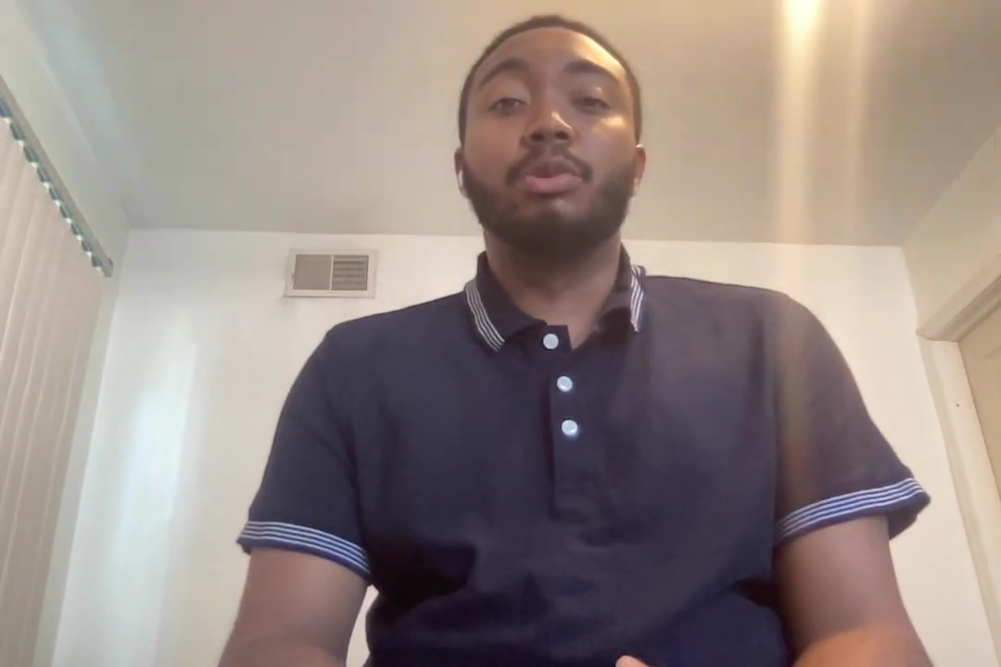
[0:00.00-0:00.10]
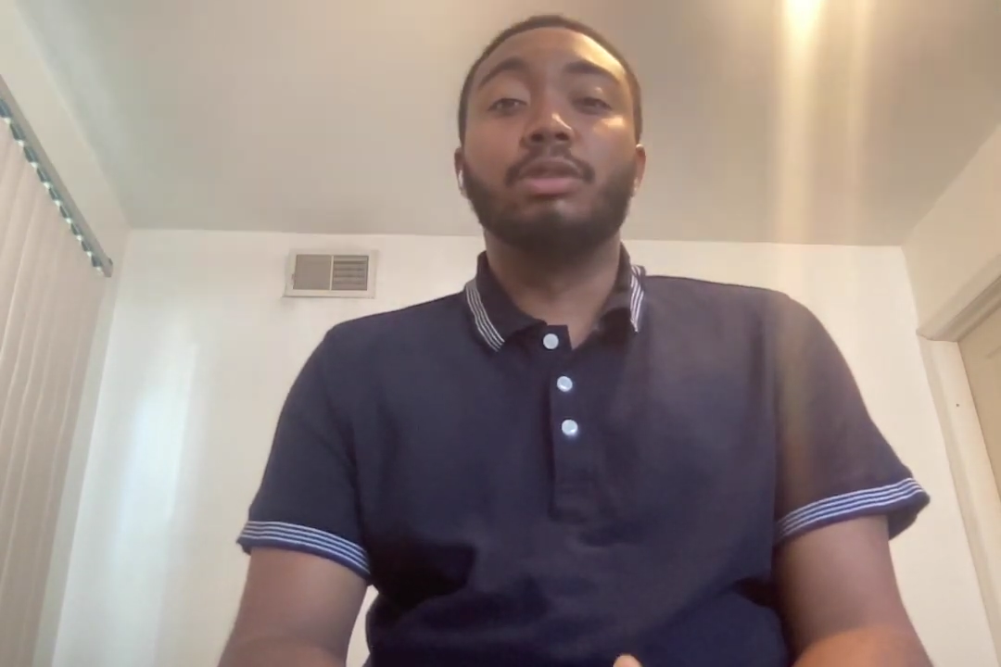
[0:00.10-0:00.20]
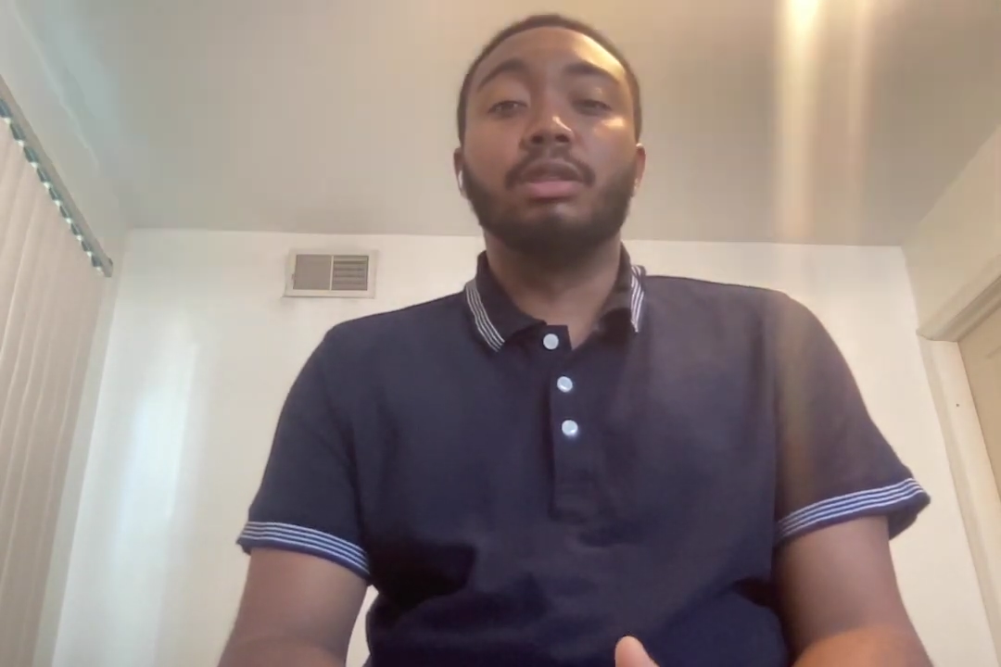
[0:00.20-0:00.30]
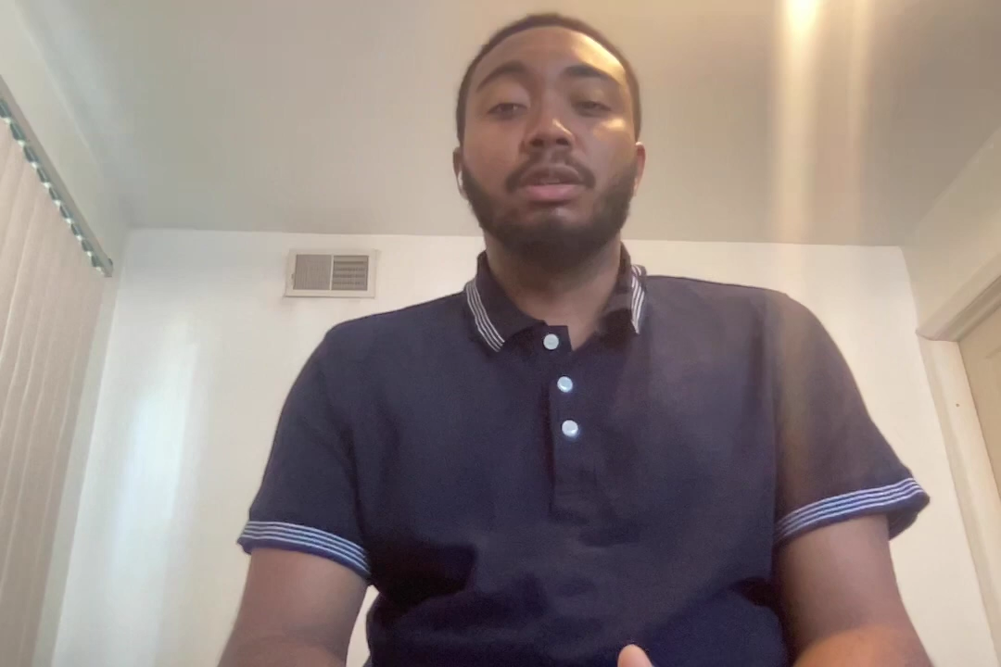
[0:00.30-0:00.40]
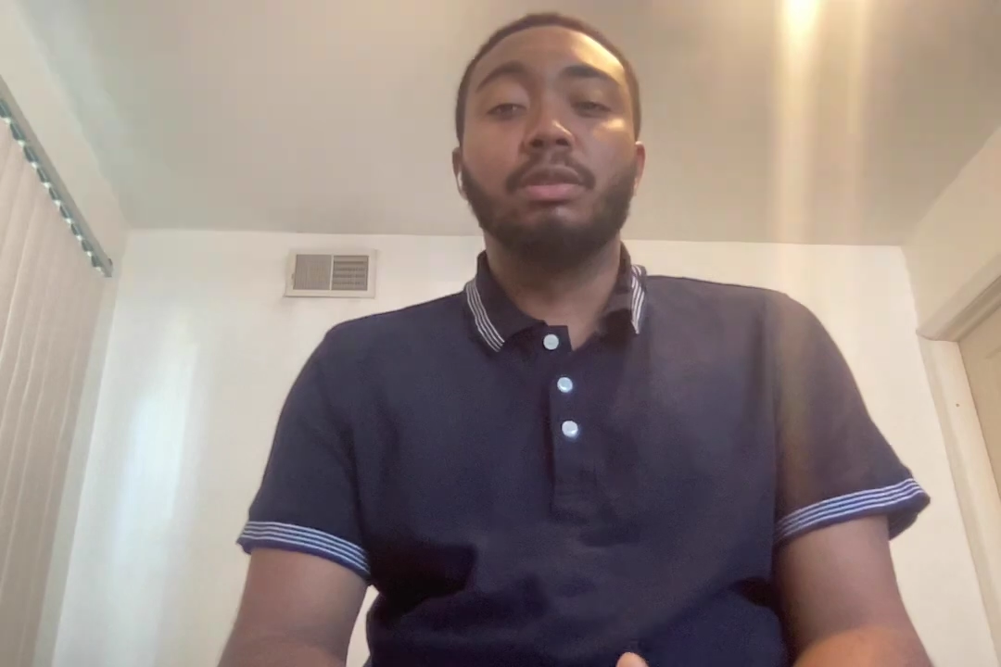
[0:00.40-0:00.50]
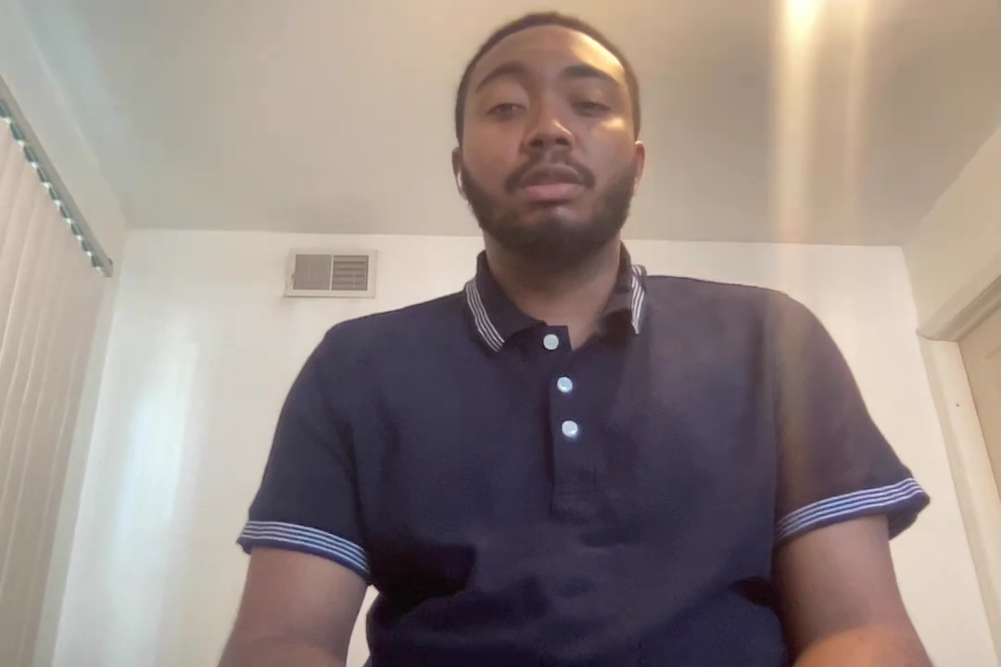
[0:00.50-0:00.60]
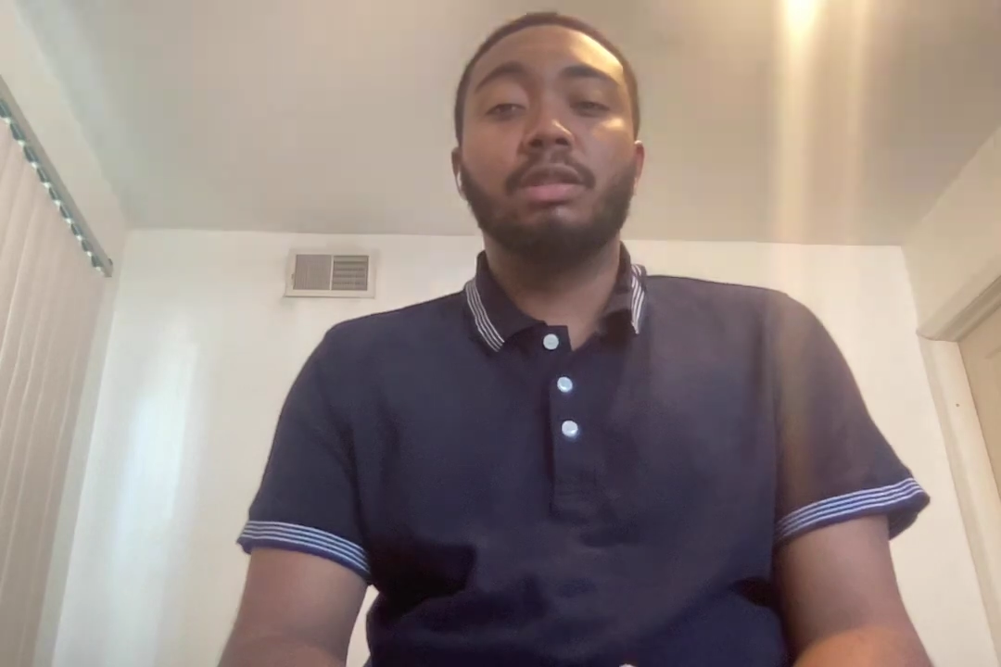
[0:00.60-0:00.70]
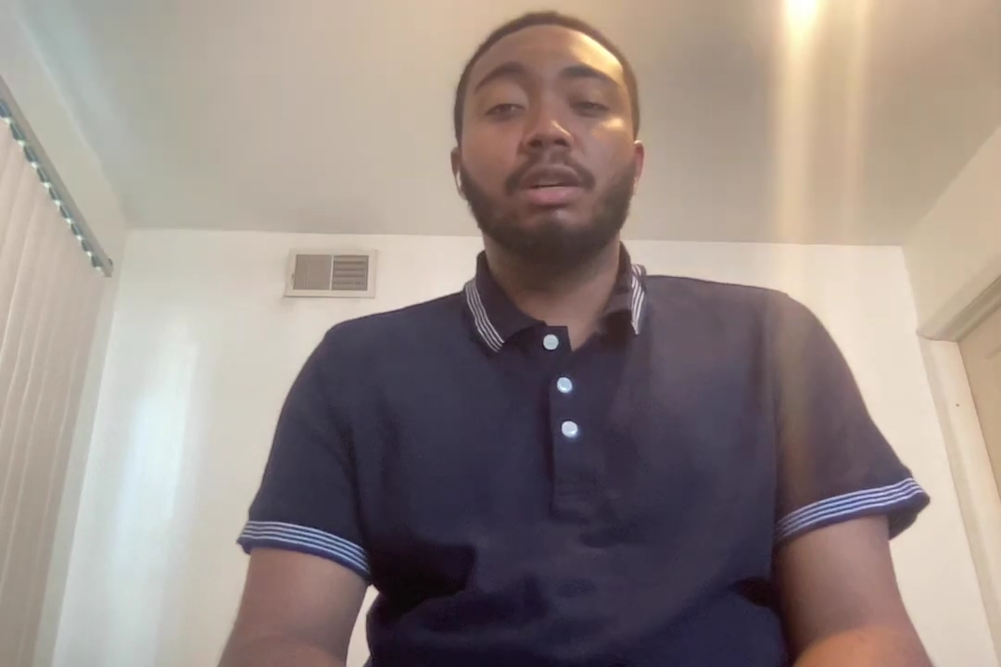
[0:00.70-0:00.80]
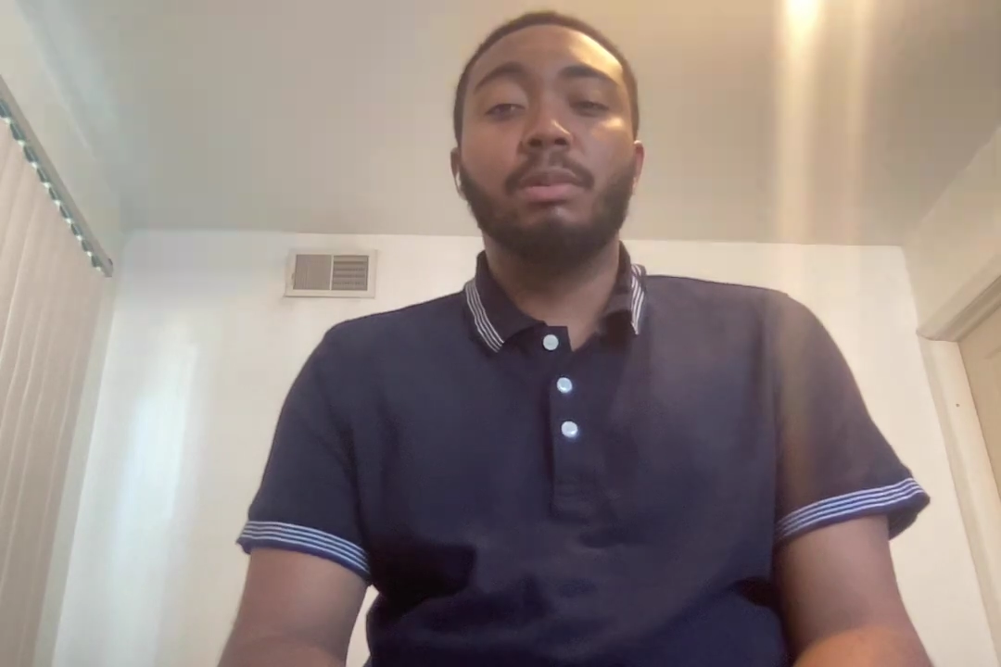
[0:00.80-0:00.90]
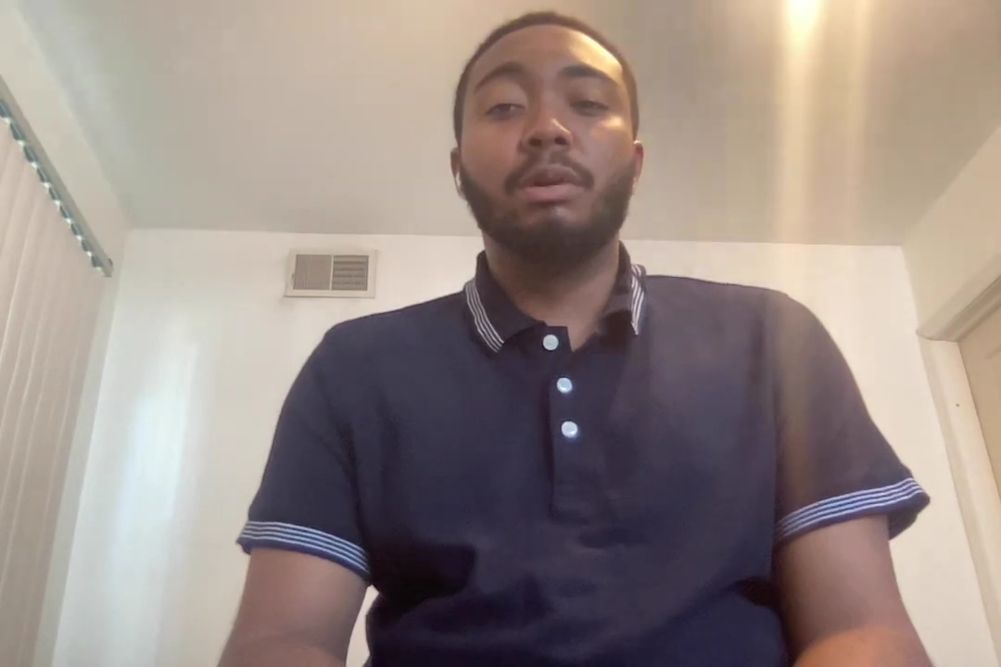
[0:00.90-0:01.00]
Boys and Girls
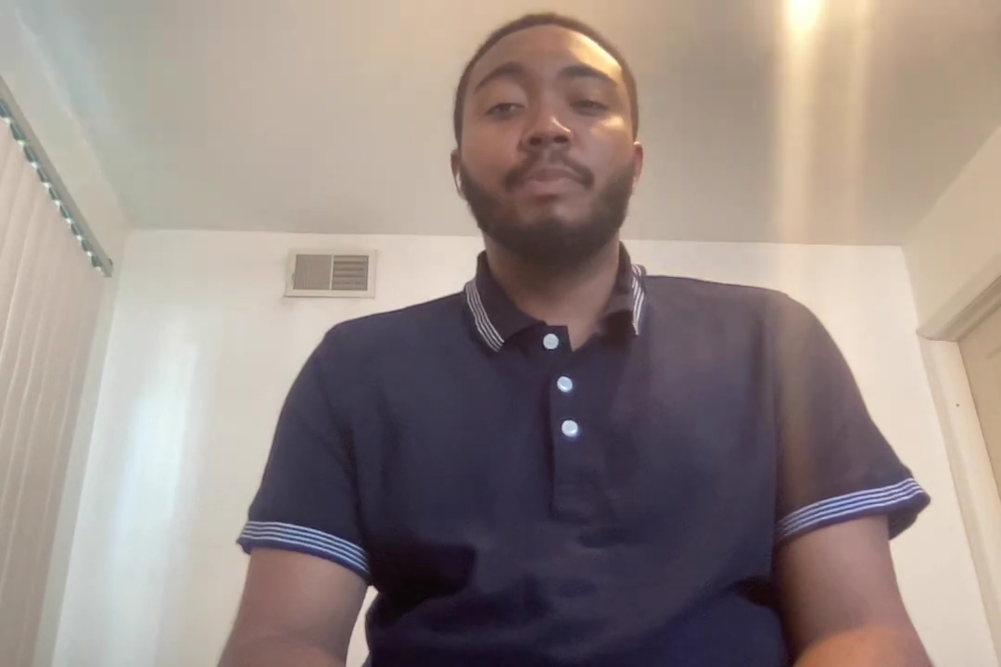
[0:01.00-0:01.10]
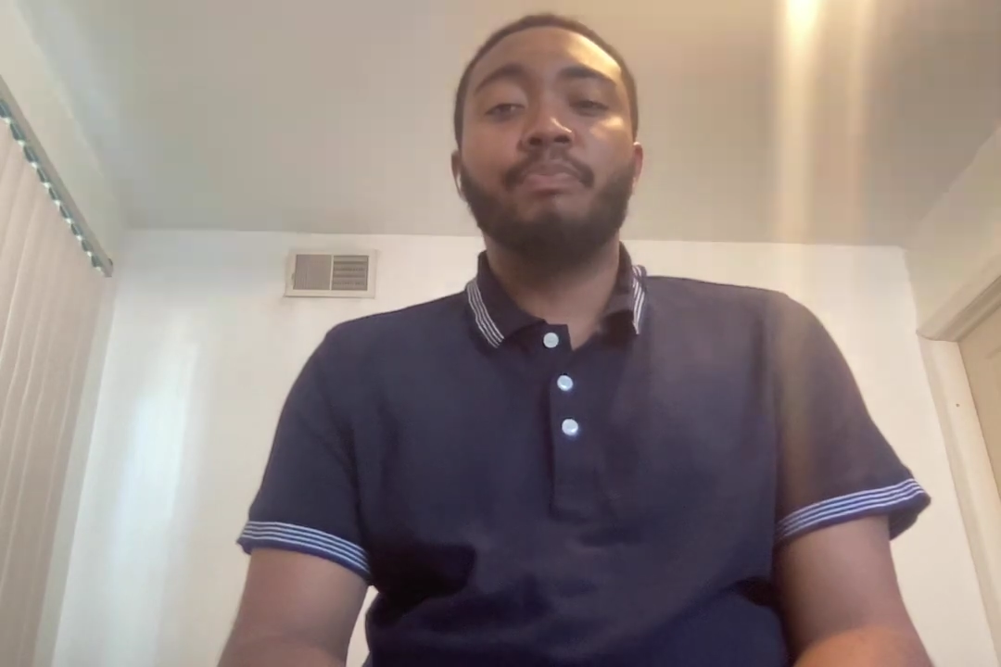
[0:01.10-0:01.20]
Club.